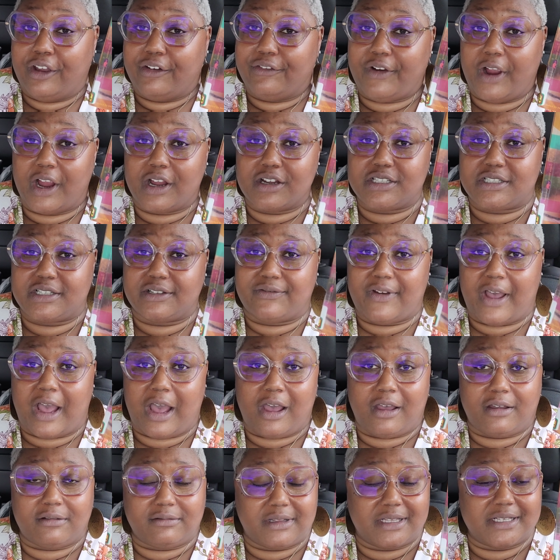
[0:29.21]
first of
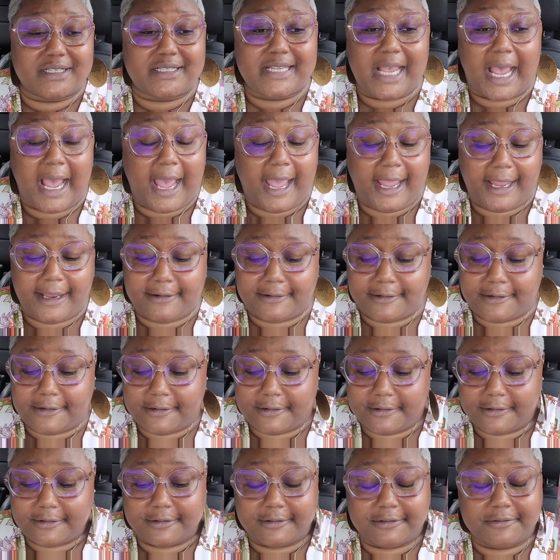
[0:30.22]
all the
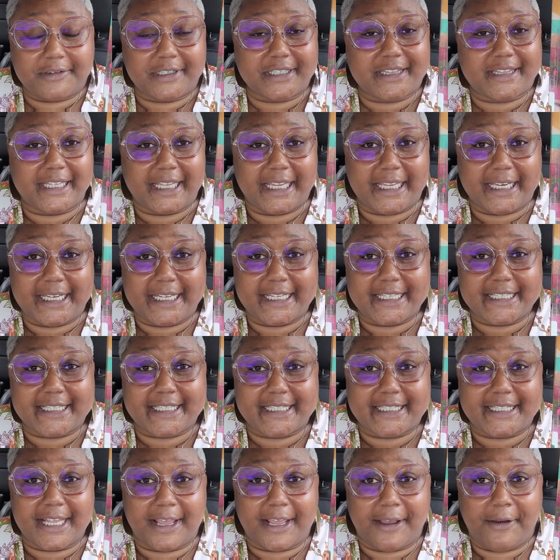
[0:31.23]
title within
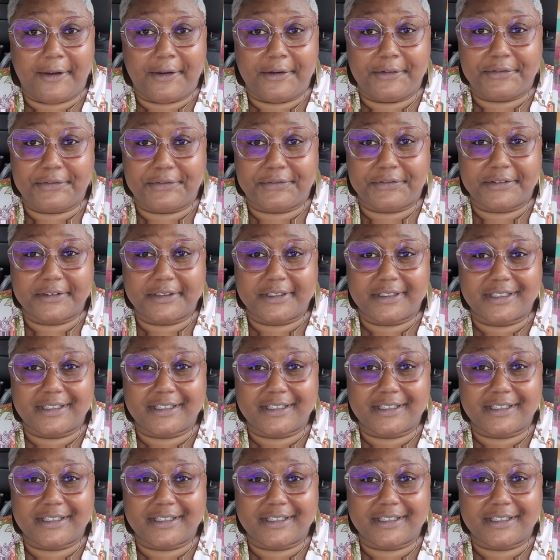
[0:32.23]
itself